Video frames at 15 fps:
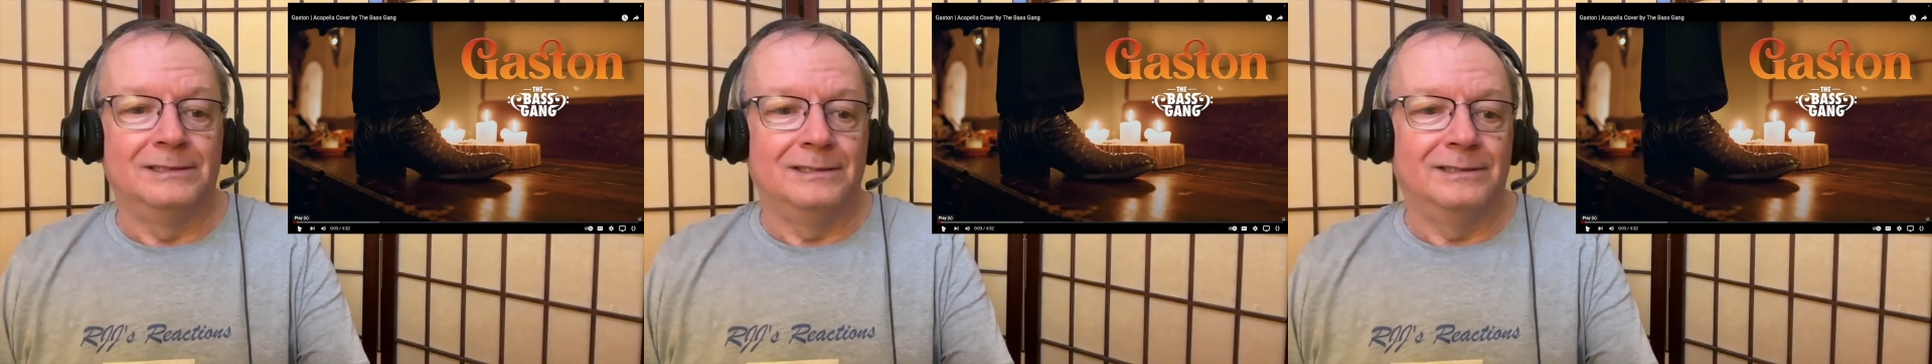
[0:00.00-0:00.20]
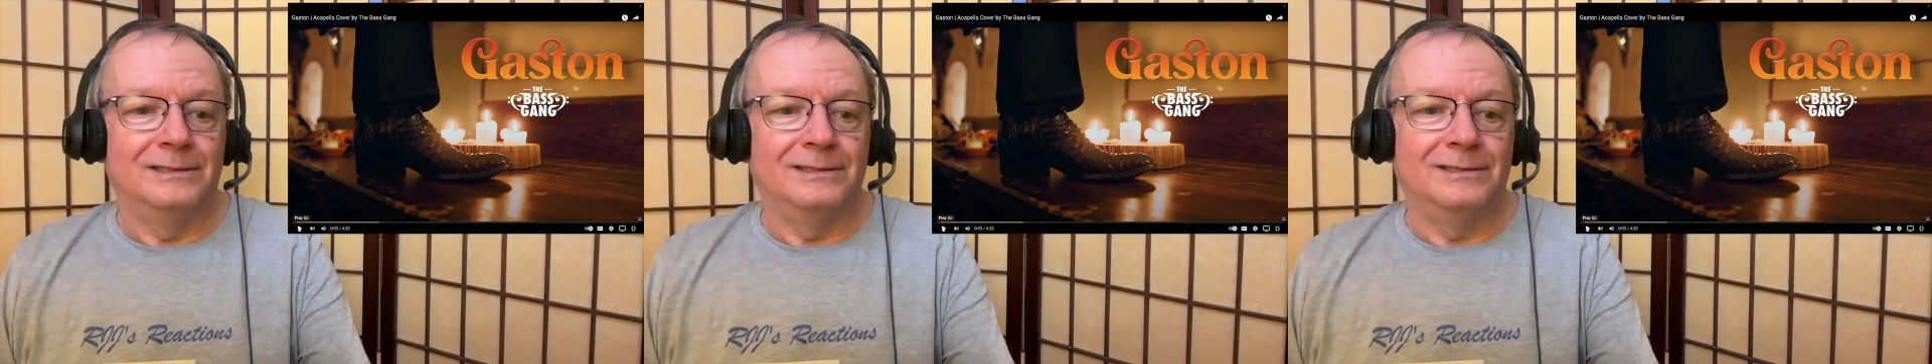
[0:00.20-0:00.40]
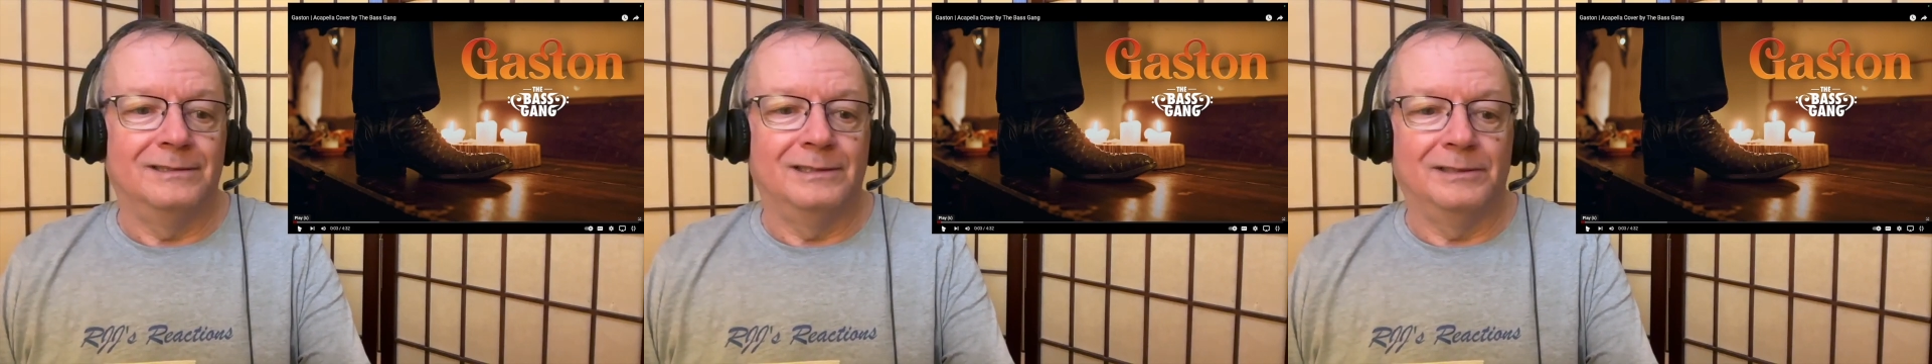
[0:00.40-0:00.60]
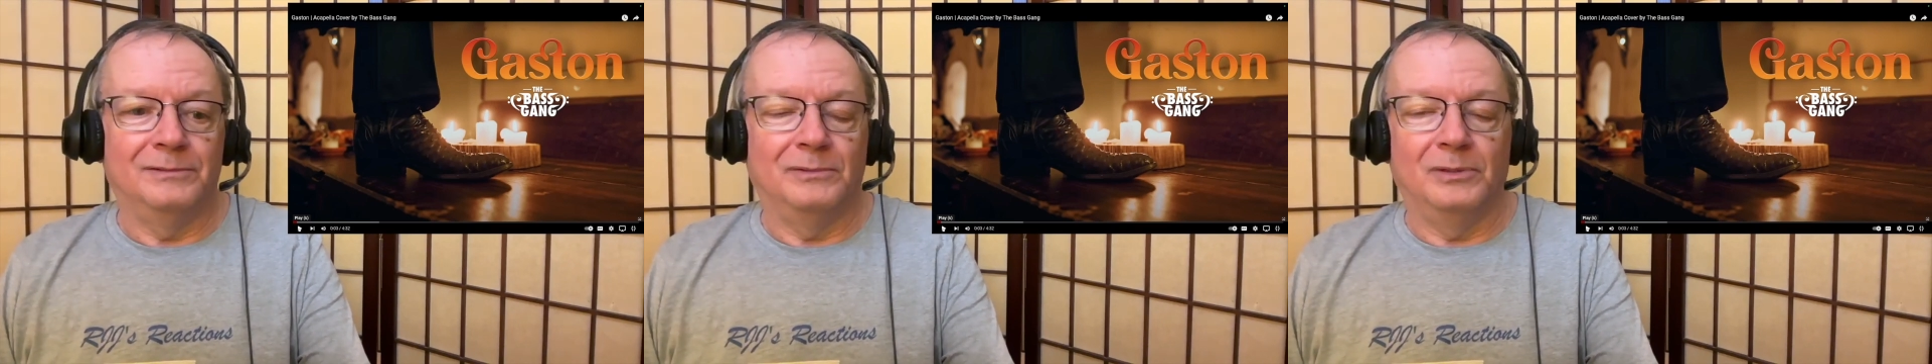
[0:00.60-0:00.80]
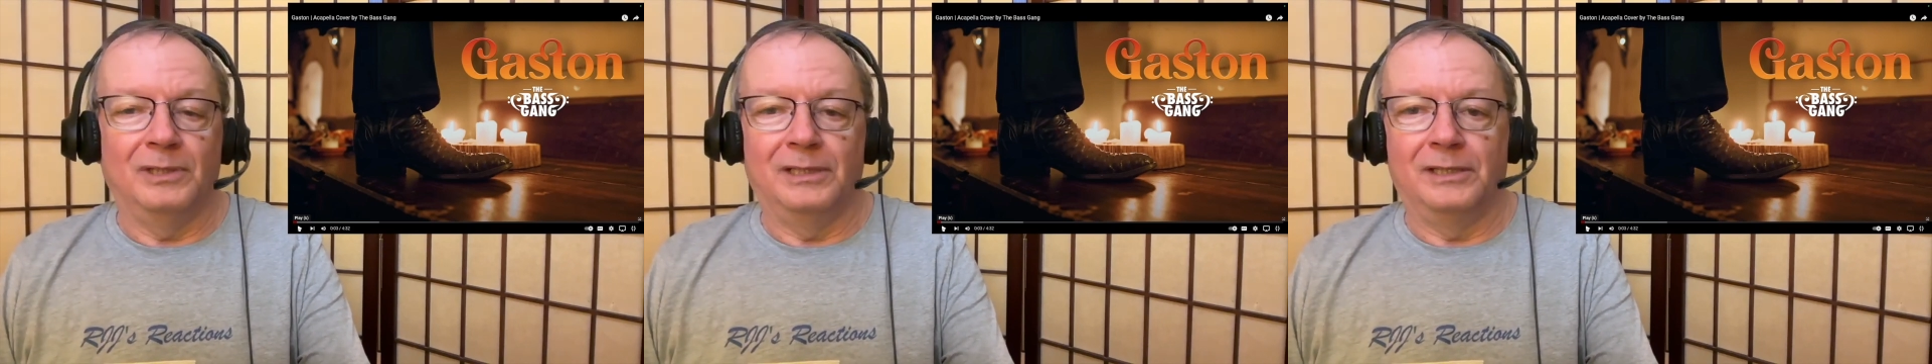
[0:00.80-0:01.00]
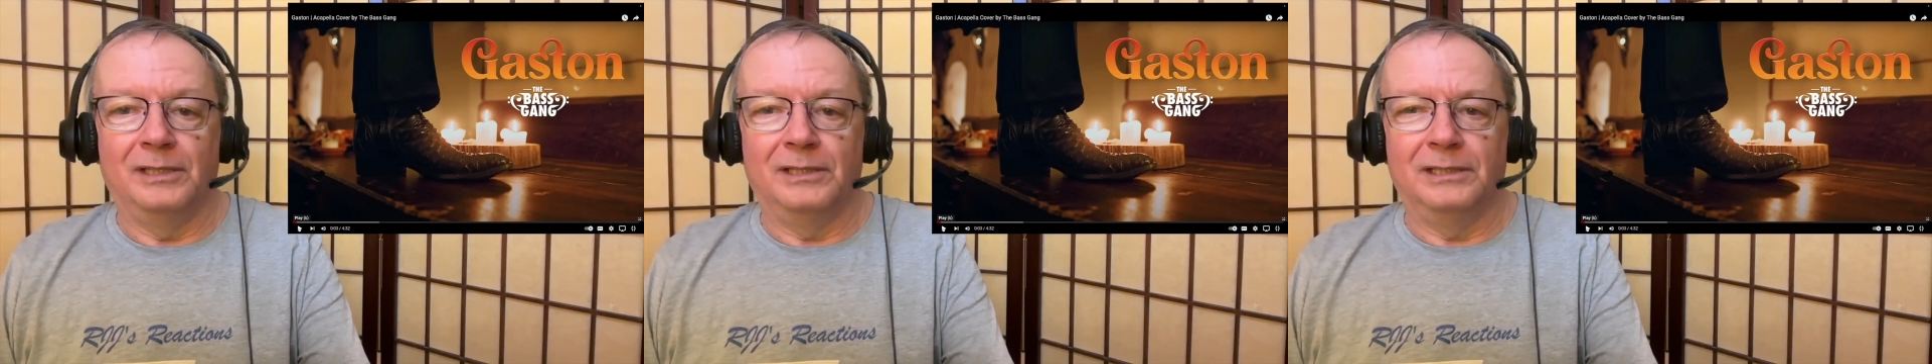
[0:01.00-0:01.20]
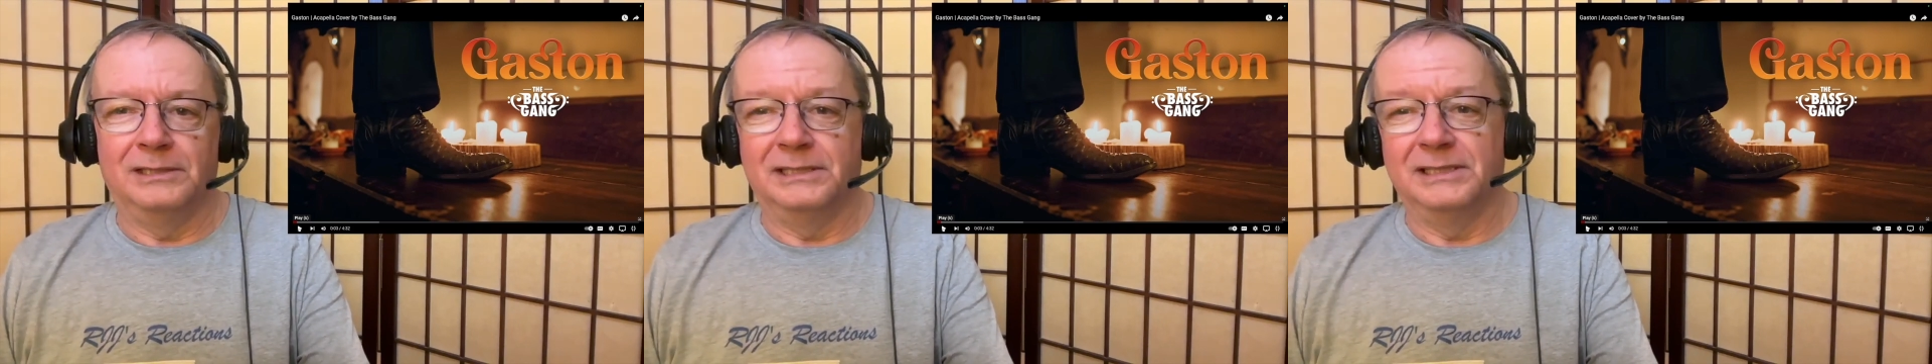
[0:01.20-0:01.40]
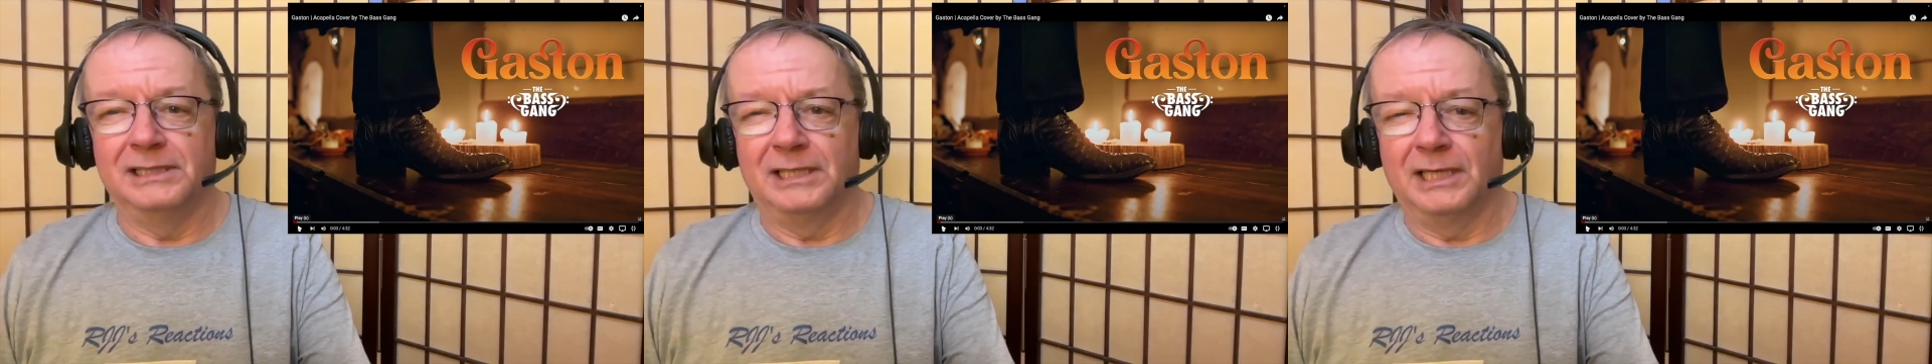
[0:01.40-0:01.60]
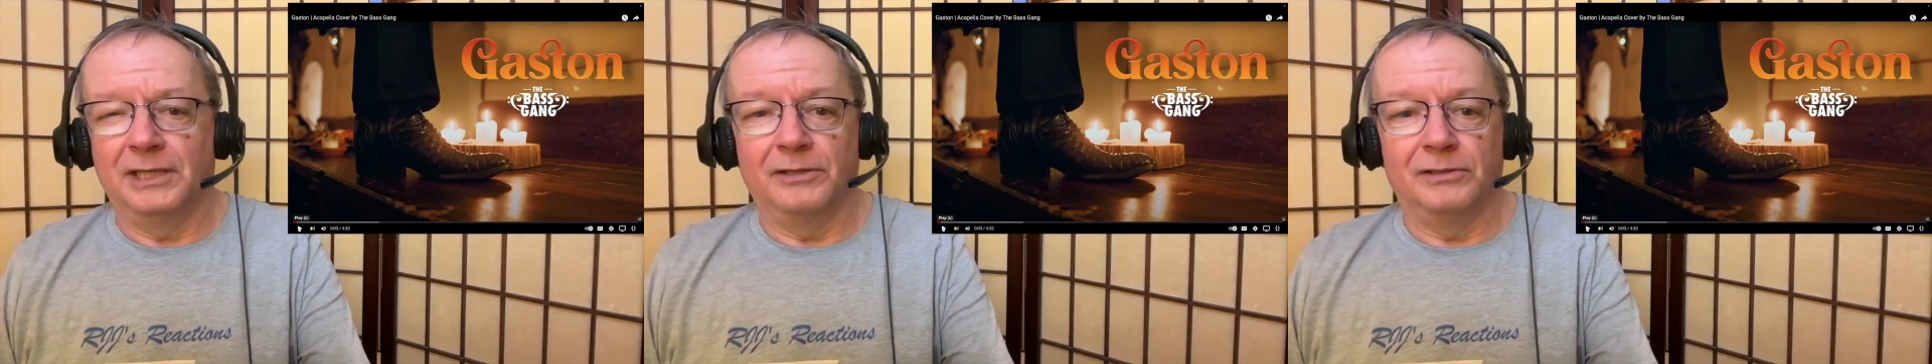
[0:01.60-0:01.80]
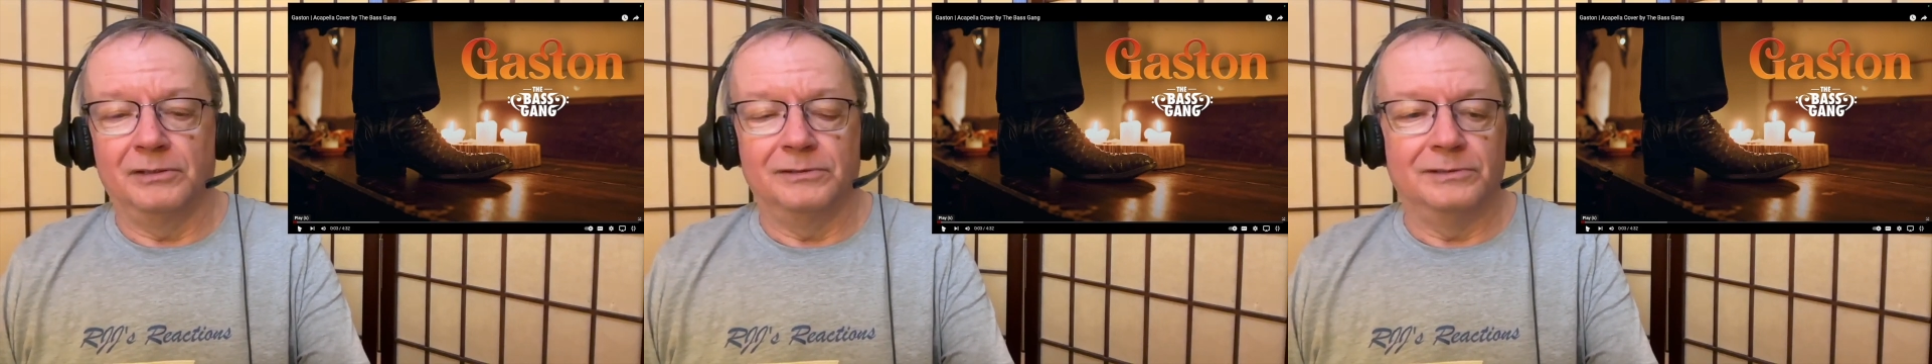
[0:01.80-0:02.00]
uh, I, think this is a
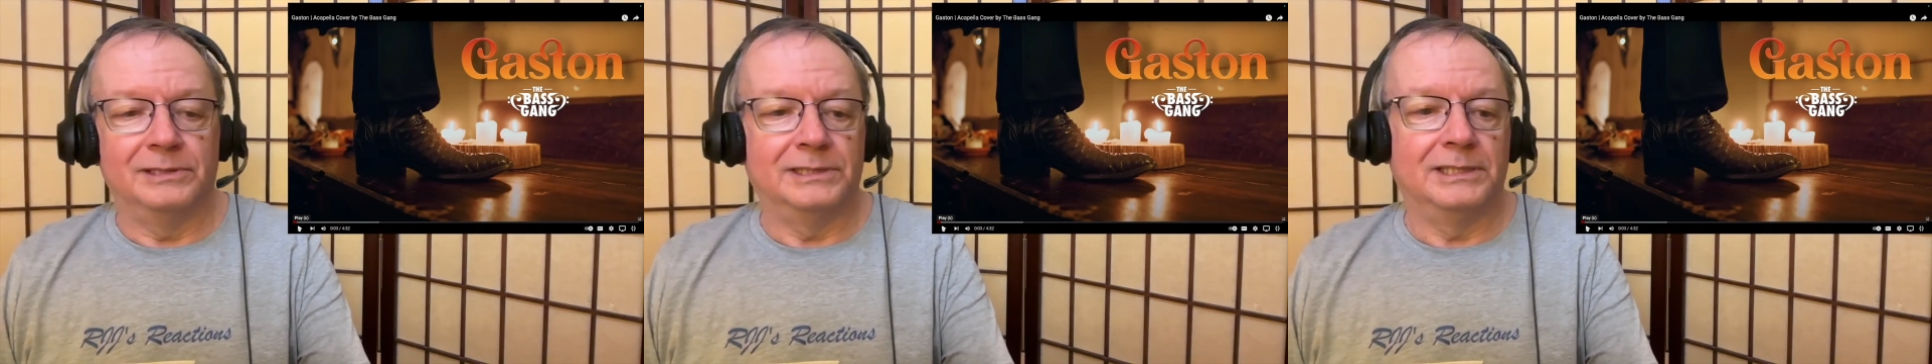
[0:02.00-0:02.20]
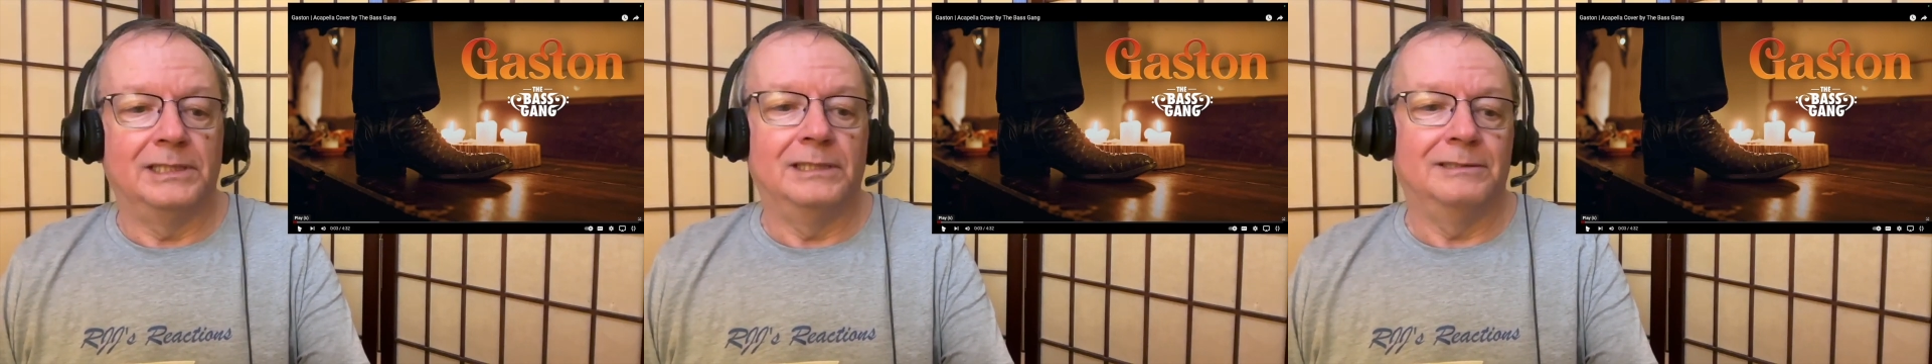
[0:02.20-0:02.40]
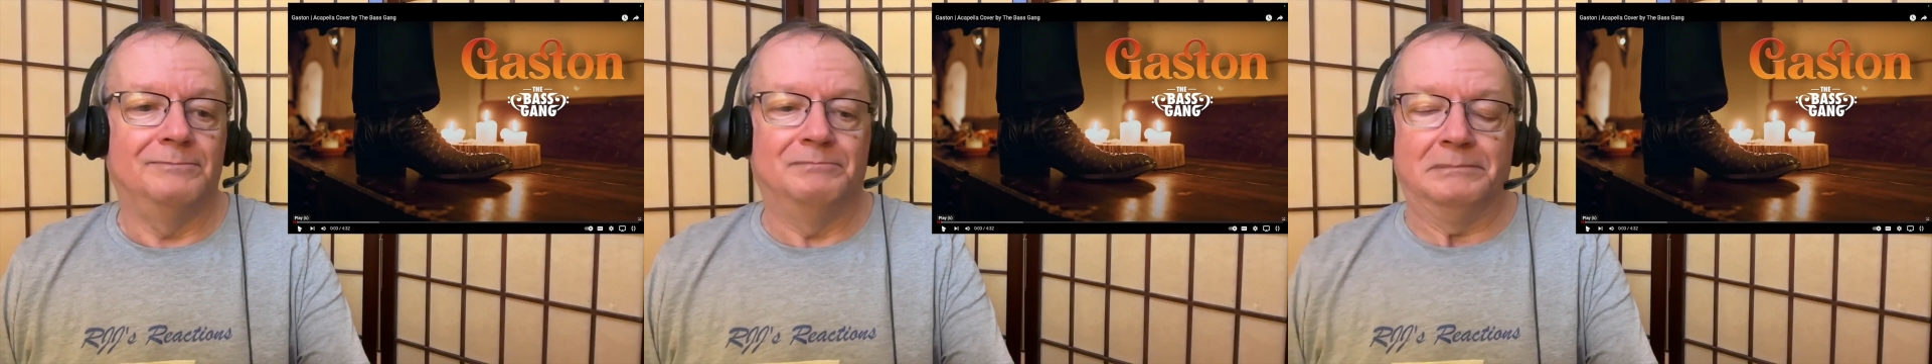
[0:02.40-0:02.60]
character, isn't it?